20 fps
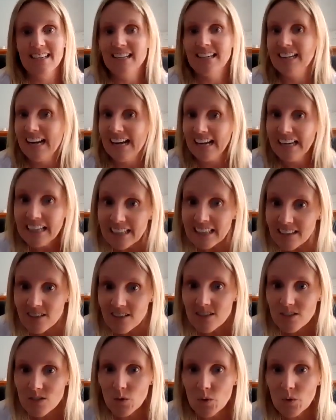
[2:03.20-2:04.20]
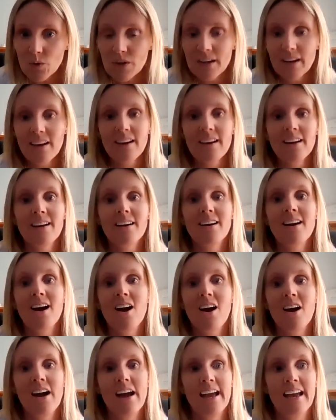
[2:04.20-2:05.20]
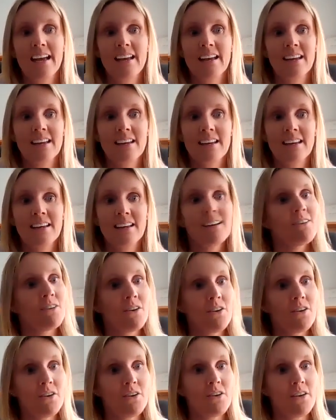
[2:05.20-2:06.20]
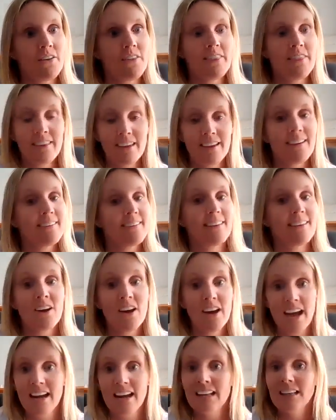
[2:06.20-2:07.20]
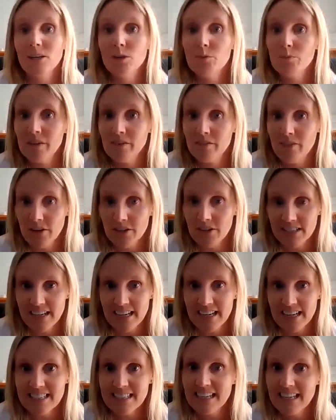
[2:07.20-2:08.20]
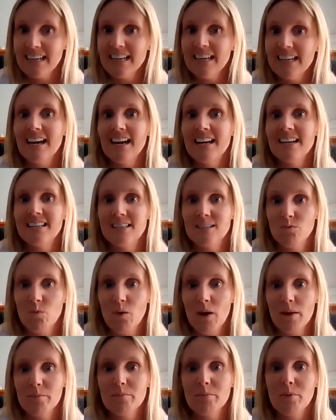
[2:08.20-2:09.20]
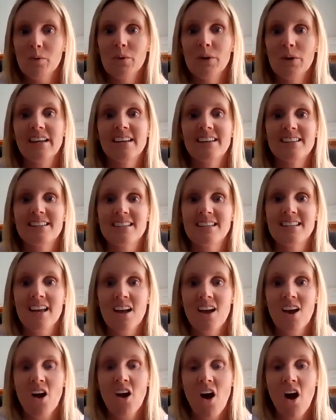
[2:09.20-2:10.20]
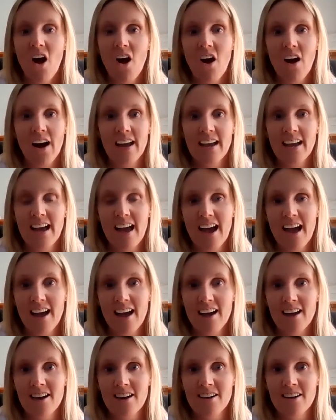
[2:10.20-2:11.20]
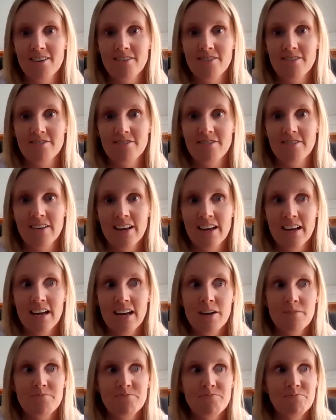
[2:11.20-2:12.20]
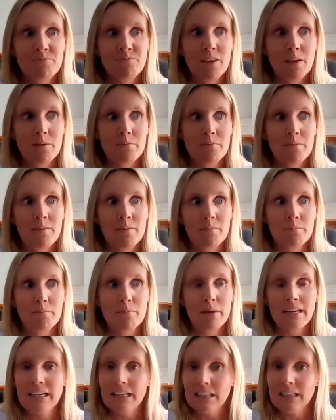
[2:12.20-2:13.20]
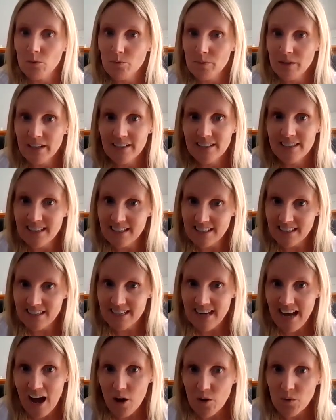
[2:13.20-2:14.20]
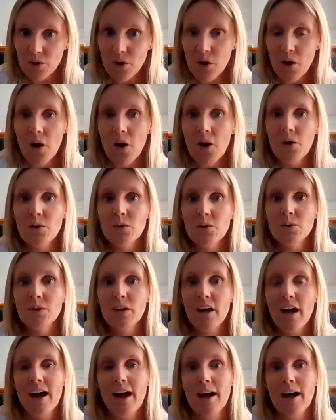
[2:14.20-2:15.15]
an eating disorder. I think that I had a little bit of OCD at one point. I have been a little bit addicted to alcohol,